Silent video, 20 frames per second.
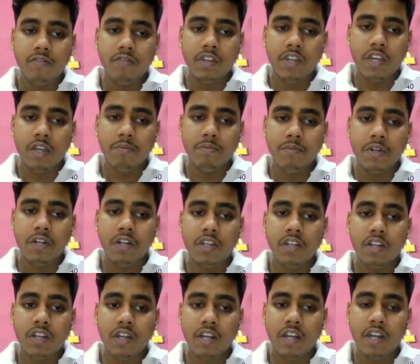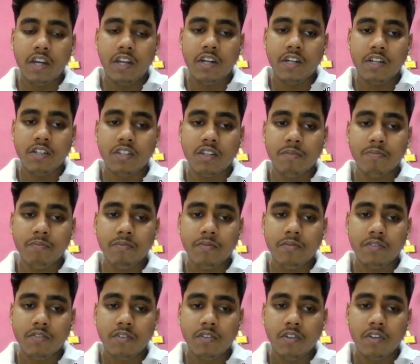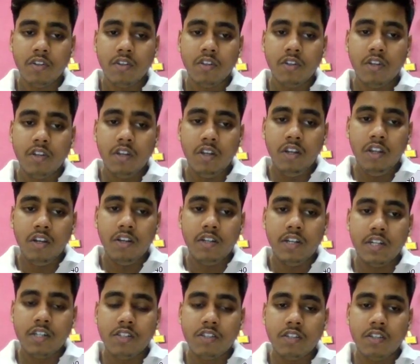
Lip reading: We can maintain a current sum, let's